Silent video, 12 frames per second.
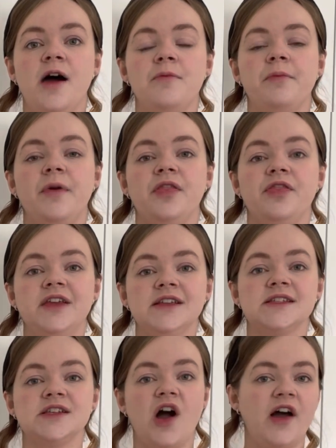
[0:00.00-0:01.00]
but
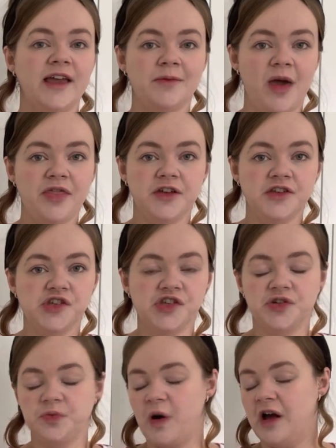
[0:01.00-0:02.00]
this tying method
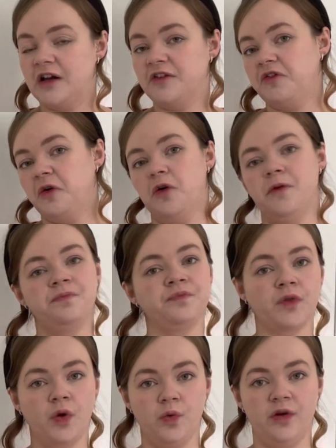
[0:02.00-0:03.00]
should work for
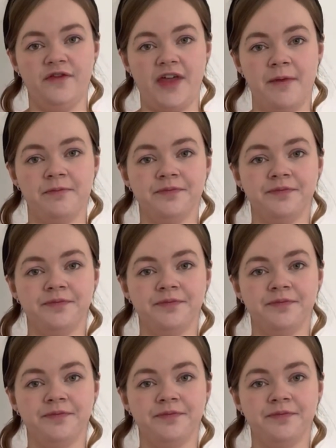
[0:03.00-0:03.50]
all of them.